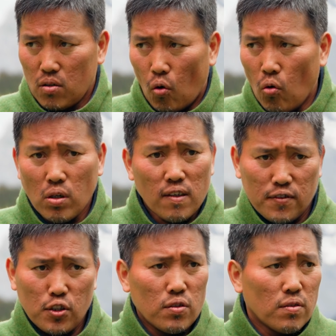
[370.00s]
all of
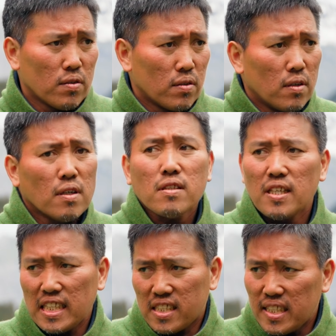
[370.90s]
you
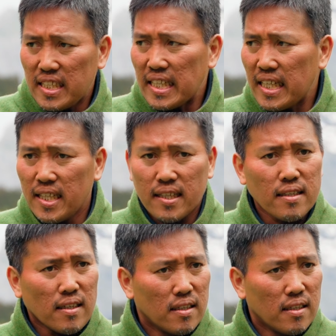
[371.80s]
is sitting here,